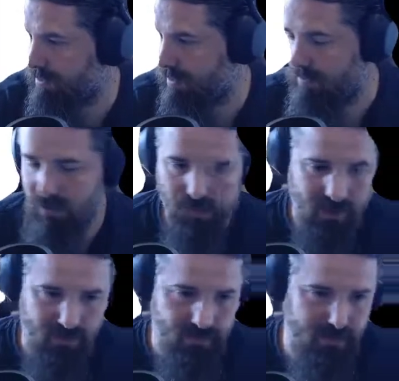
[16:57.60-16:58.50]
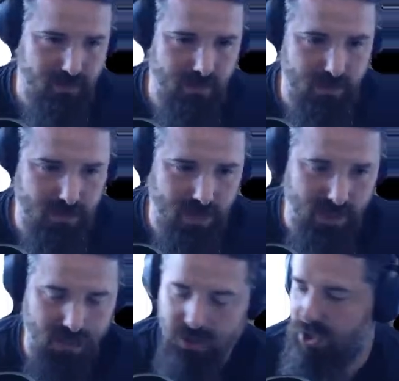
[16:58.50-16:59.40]
whatever, git
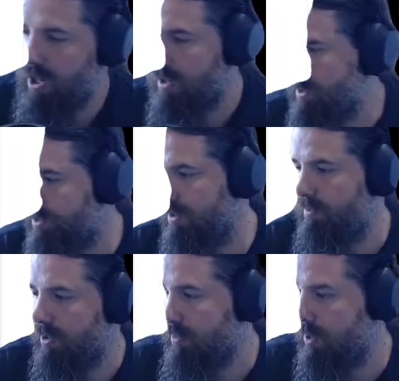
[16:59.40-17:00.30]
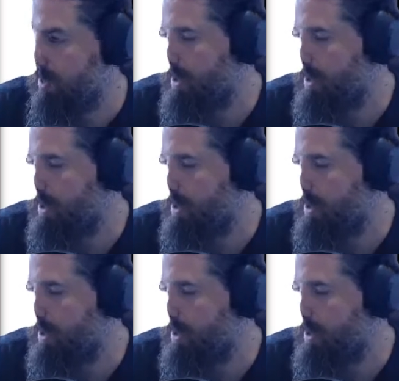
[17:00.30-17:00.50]
sha that you want to put in there,